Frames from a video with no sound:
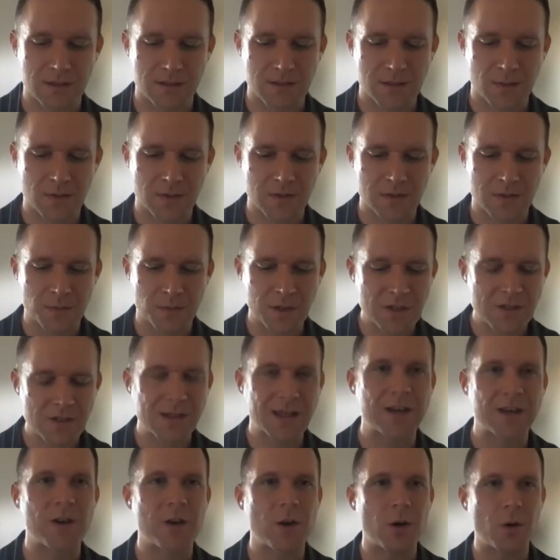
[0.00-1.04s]
And so as much as
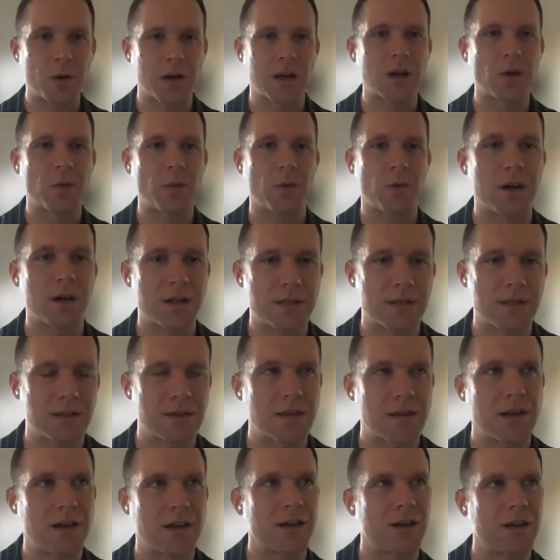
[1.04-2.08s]
I know what I want,
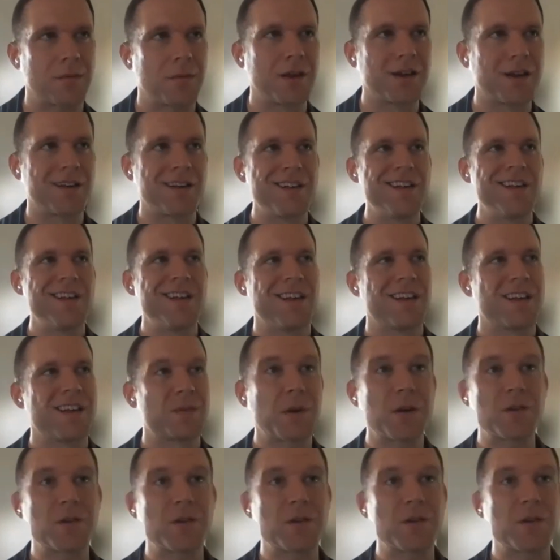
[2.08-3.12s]

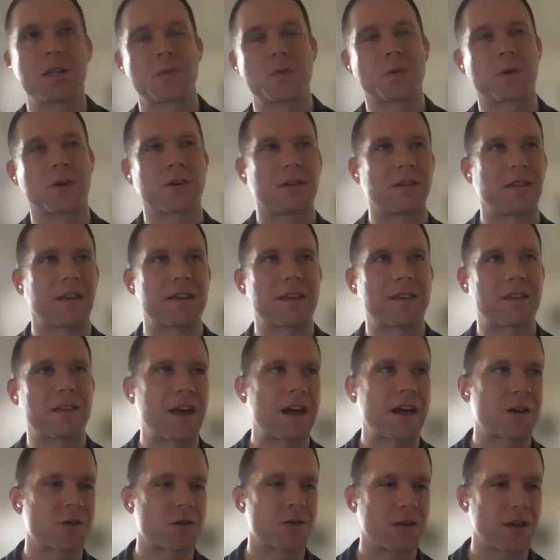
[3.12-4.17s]
especially once we're like
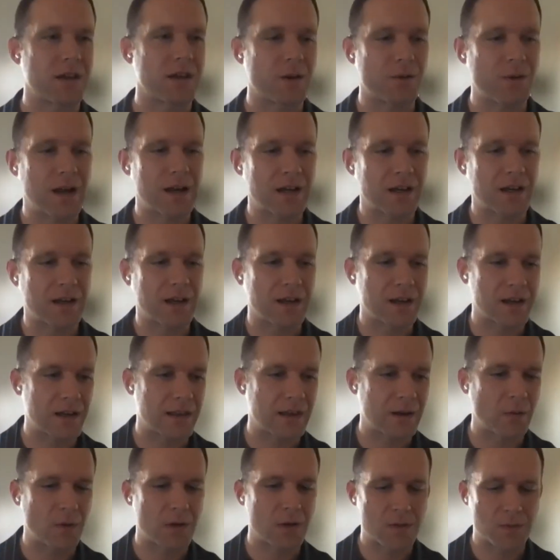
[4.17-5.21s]
actually, editing and
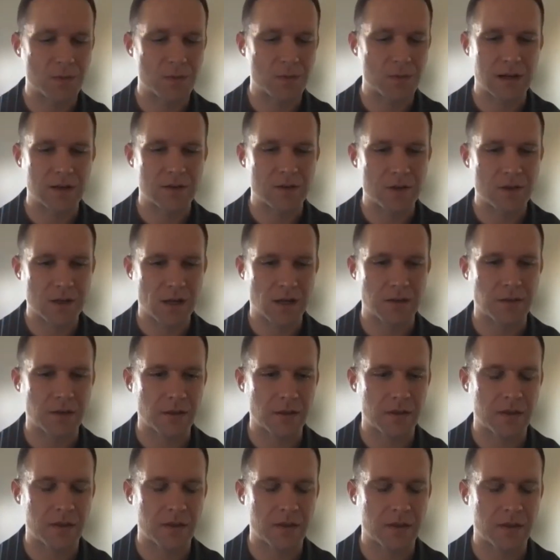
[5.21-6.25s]
like once we kind of shot the
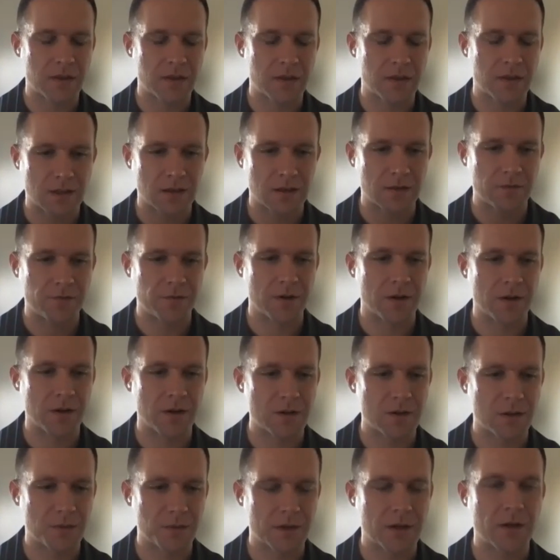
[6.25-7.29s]
thing and I saw the
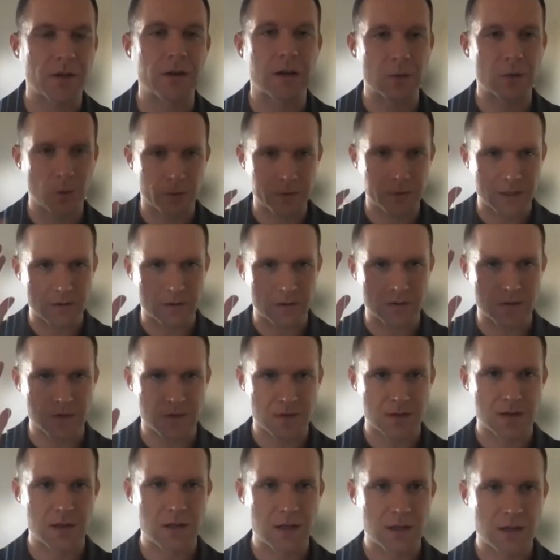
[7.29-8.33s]
footage, I'm like, all right, cool. Here's
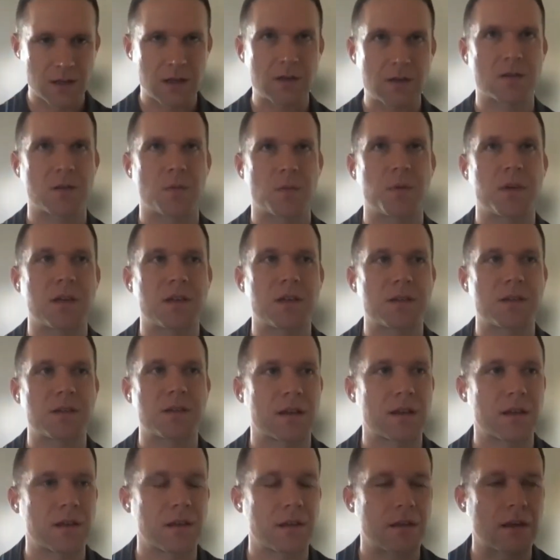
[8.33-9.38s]
the piece.
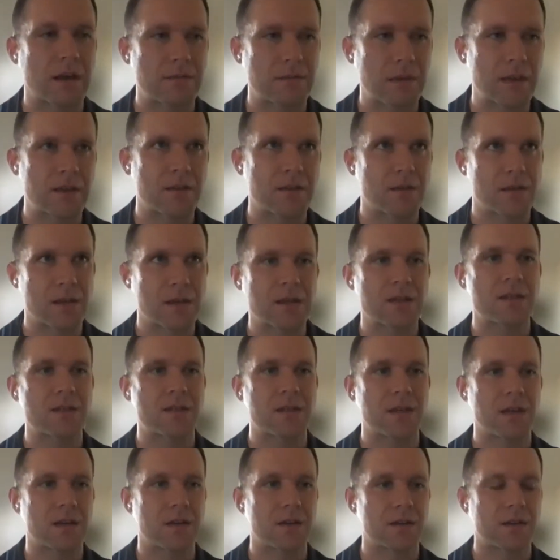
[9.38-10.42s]
Like I can
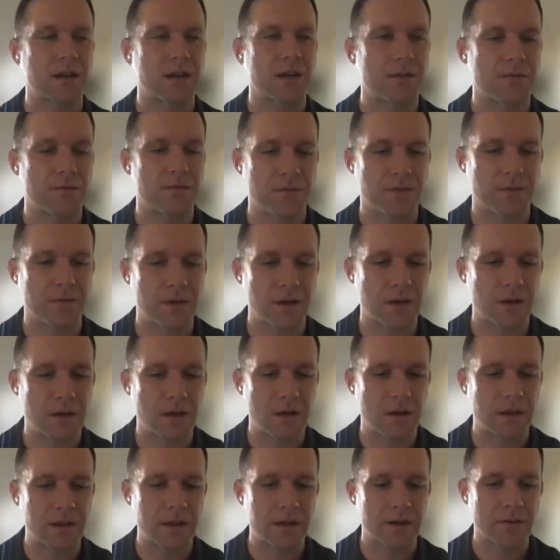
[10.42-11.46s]
see it kind of in
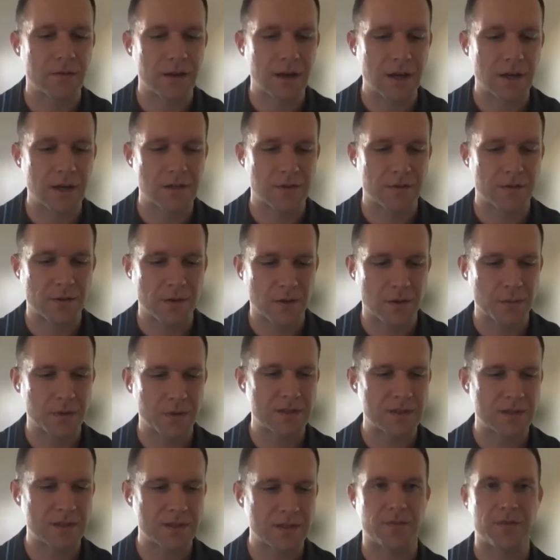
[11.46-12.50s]
the linear fashion, even though the
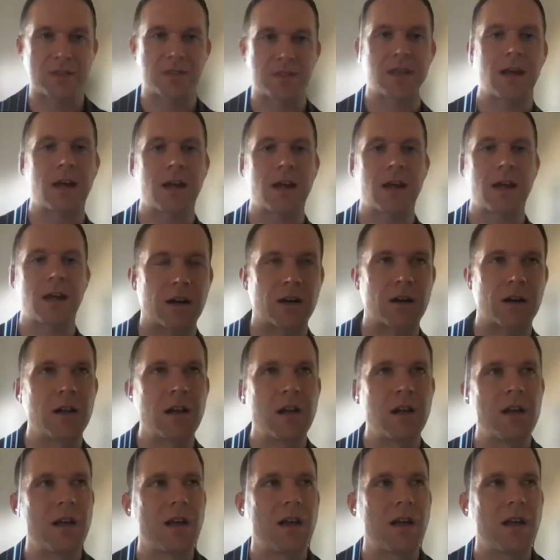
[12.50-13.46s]
piece itself is non-linear.